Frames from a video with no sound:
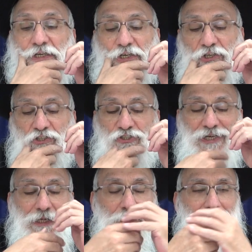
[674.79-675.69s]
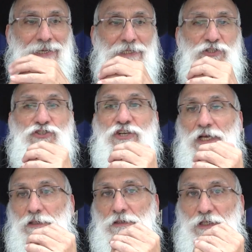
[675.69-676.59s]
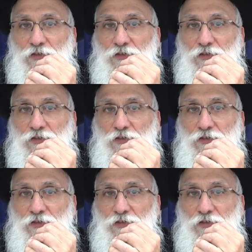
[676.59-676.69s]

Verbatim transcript: Hair gel, any gel